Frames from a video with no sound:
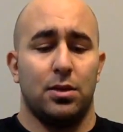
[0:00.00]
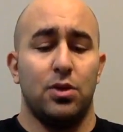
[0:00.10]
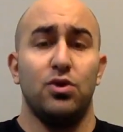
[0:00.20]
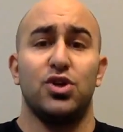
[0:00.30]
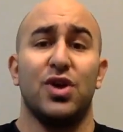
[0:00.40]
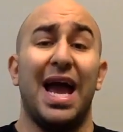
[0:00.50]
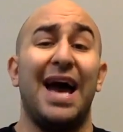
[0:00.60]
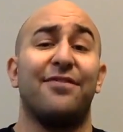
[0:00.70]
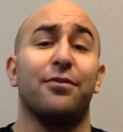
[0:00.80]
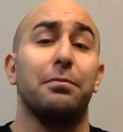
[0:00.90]
use your
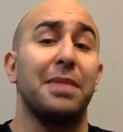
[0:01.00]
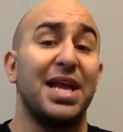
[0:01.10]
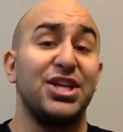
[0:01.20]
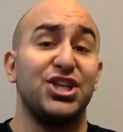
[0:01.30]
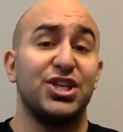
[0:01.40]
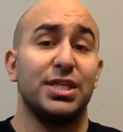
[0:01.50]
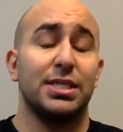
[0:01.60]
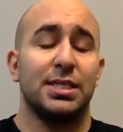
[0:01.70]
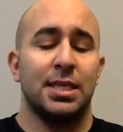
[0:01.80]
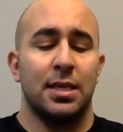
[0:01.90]

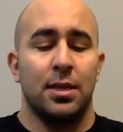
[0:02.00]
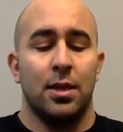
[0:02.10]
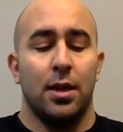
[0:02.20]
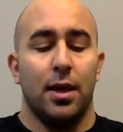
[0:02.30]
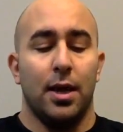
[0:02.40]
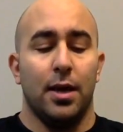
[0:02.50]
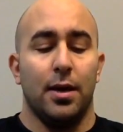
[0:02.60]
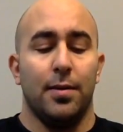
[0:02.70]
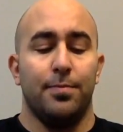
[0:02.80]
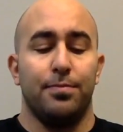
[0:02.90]
affirmations,
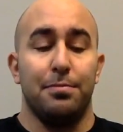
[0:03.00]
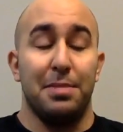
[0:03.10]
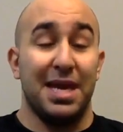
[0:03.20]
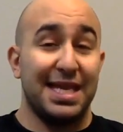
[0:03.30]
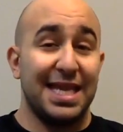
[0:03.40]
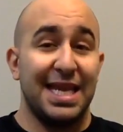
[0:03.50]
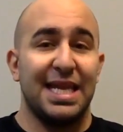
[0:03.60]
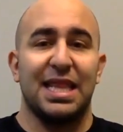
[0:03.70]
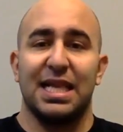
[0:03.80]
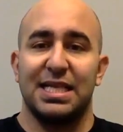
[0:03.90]

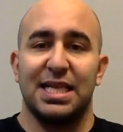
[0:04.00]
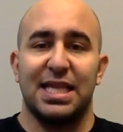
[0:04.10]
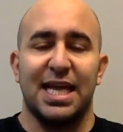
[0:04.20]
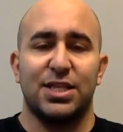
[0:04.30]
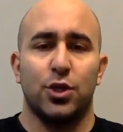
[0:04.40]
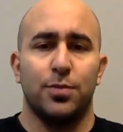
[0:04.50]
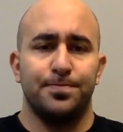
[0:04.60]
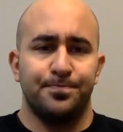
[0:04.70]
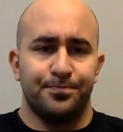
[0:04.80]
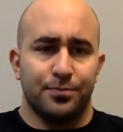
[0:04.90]
meditating, things like that.
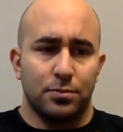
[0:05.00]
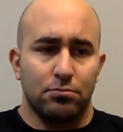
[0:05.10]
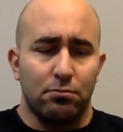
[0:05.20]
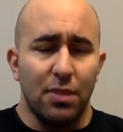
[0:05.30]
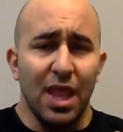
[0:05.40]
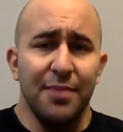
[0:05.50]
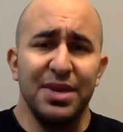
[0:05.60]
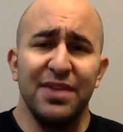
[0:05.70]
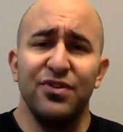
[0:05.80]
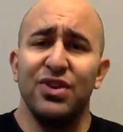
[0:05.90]
So I'm
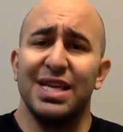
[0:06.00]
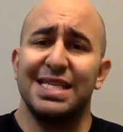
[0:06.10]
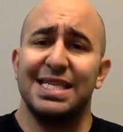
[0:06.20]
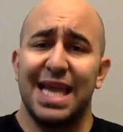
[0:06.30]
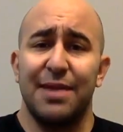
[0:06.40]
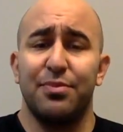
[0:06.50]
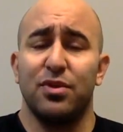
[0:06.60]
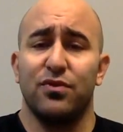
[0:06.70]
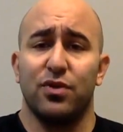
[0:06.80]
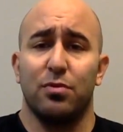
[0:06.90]
going to give you an
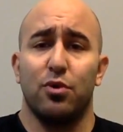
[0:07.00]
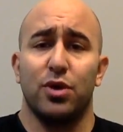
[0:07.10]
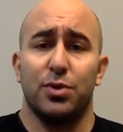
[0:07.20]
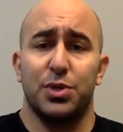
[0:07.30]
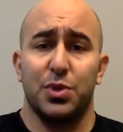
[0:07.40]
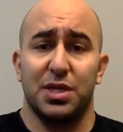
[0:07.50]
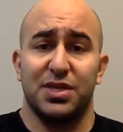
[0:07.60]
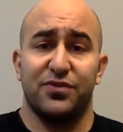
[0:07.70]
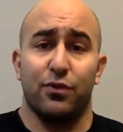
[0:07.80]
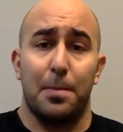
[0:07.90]
example of what a morning ritual
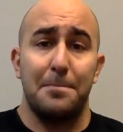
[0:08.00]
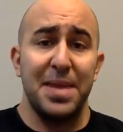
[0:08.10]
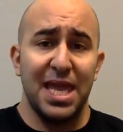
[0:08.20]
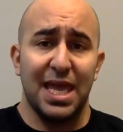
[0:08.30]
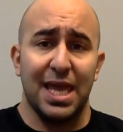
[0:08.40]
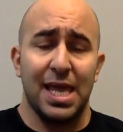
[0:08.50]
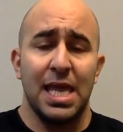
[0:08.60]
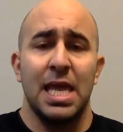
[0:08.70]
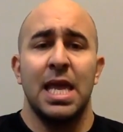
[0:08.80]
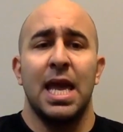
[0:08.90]
is for me.
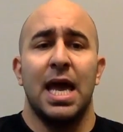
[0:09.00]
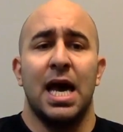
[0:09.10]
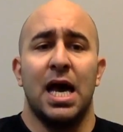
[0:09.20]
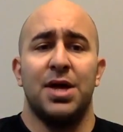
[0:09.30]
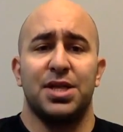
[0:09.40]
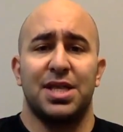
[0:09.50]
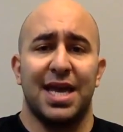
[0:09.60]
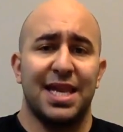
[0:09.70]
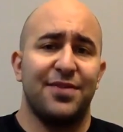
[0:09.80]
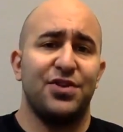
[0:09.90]
To
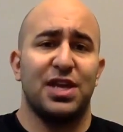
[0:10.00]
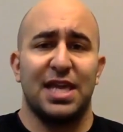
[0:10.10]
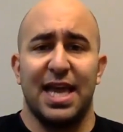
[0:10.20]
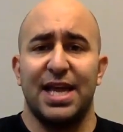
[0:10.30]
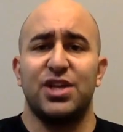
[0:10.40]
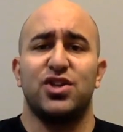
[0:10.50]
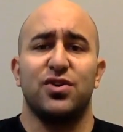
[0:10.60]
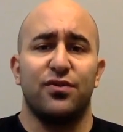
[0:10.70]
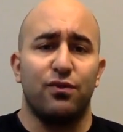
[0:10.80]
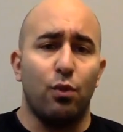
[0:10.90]
kind of give you a gauge
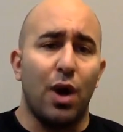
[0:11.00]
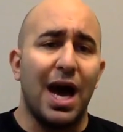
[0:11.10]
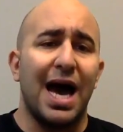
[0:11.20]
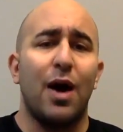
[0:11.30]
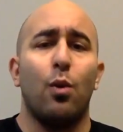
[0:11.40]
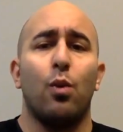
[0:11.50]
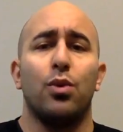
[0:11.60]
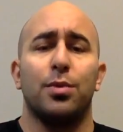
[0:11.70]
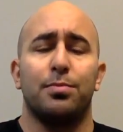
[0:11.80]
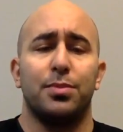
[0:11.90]
of how
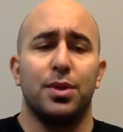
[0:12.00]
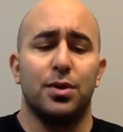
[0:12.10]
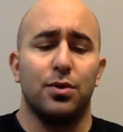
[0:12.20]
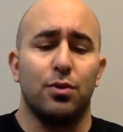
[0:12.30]
the